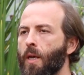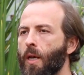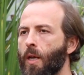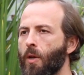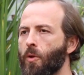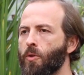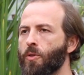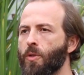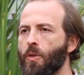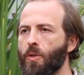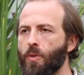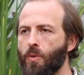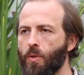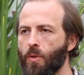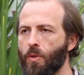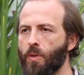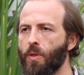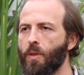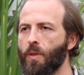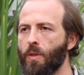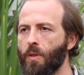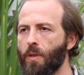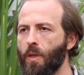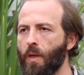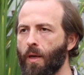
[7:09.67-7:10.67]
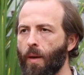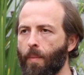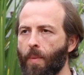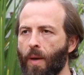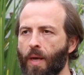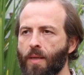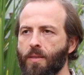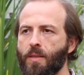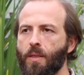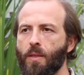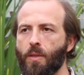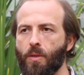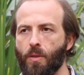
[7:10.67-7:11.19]
and also the
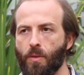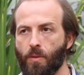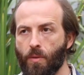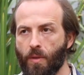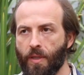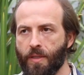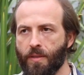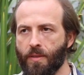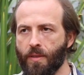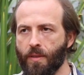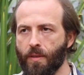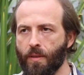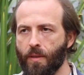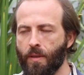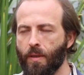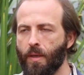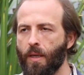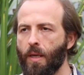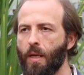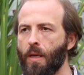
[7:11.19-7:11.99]
capacity to listen.